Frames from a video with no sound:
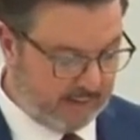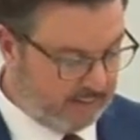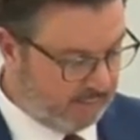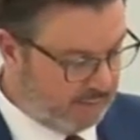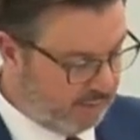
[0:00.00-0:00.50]

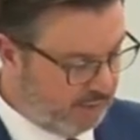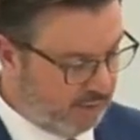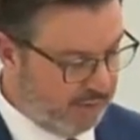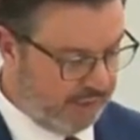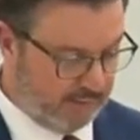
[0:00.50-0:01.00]
connect
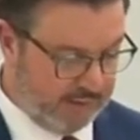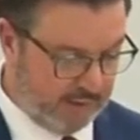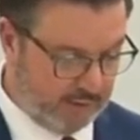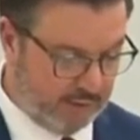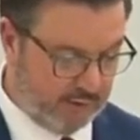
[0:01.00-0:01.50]
Mr.
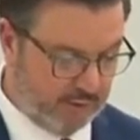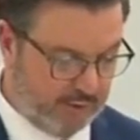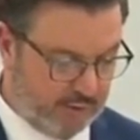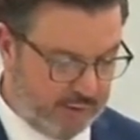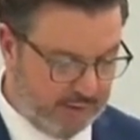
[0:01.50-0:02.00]
Randle L.
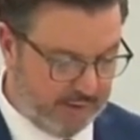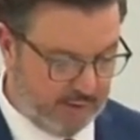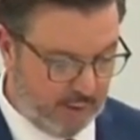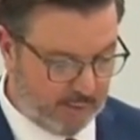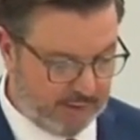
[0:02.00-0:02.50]
to the
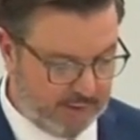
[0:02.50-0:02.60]
shooting,